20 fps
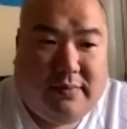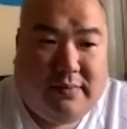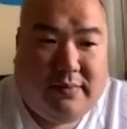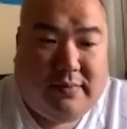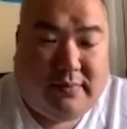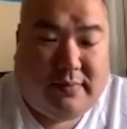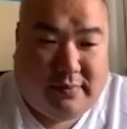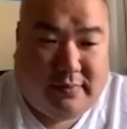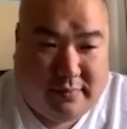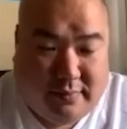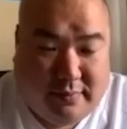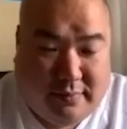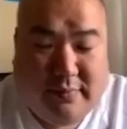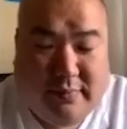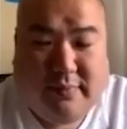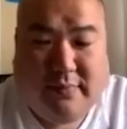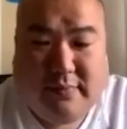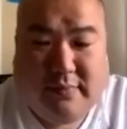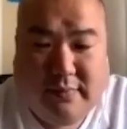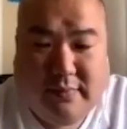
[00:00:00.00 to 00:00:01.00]

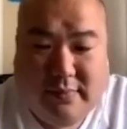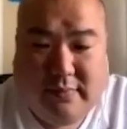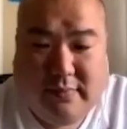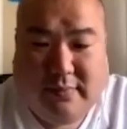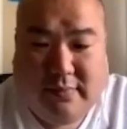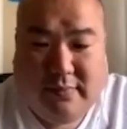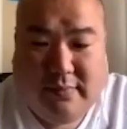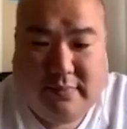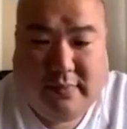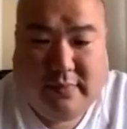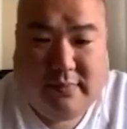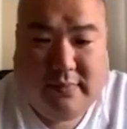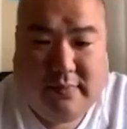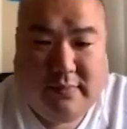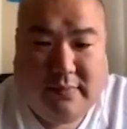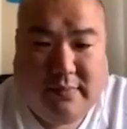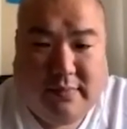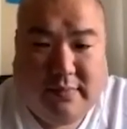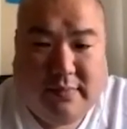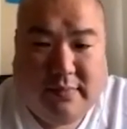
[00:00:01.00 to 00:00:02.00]

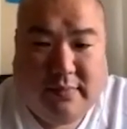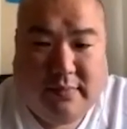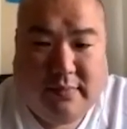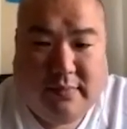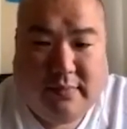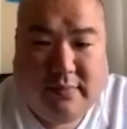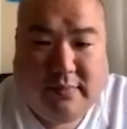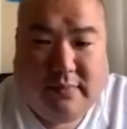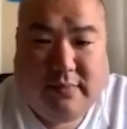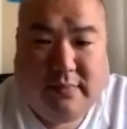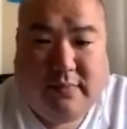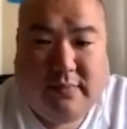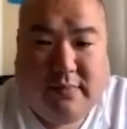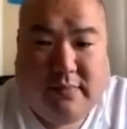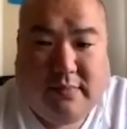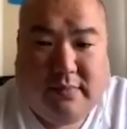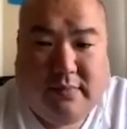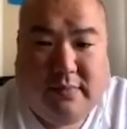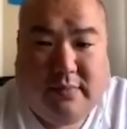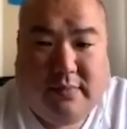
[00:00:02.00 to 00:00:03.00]

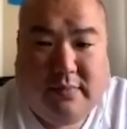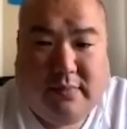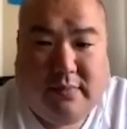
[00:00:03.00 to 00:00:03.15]
This person isn't speaking.